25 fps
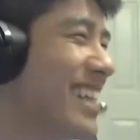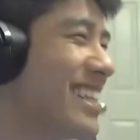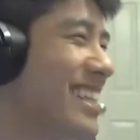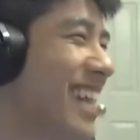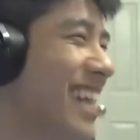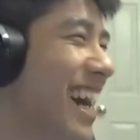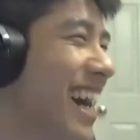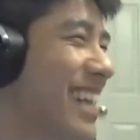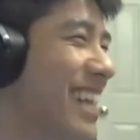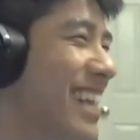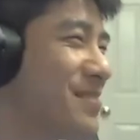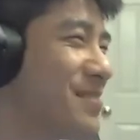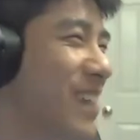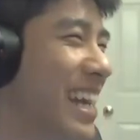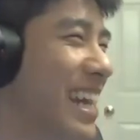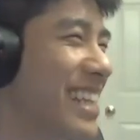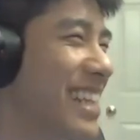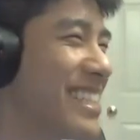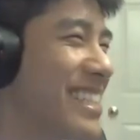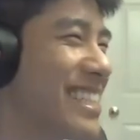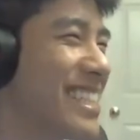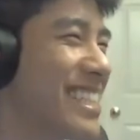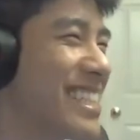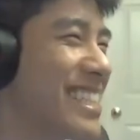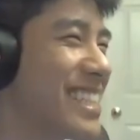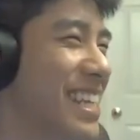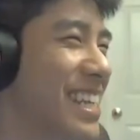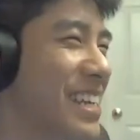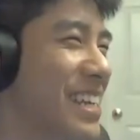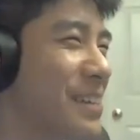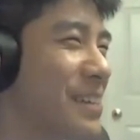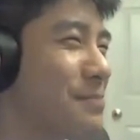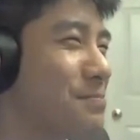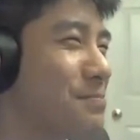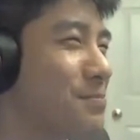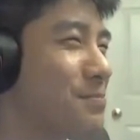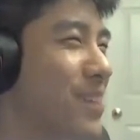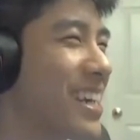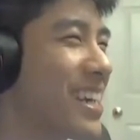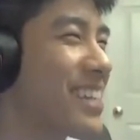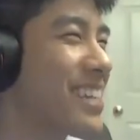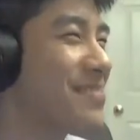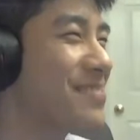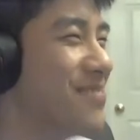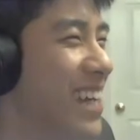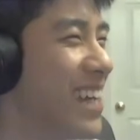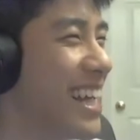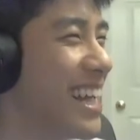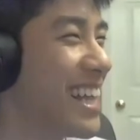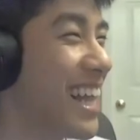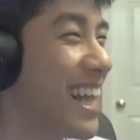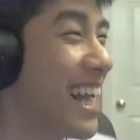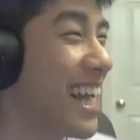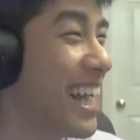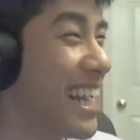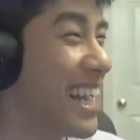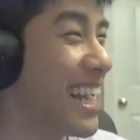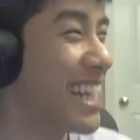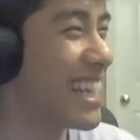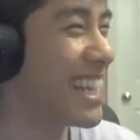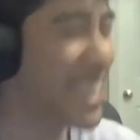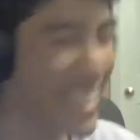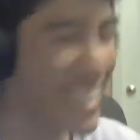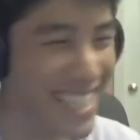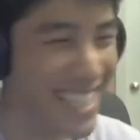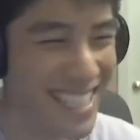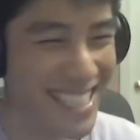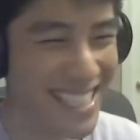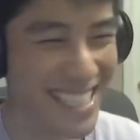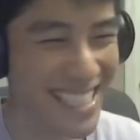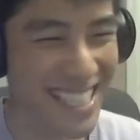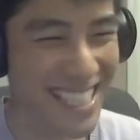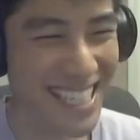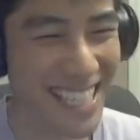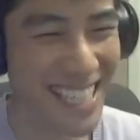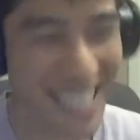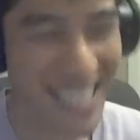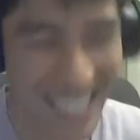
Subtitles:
Not as bad as just like a brick, but like still.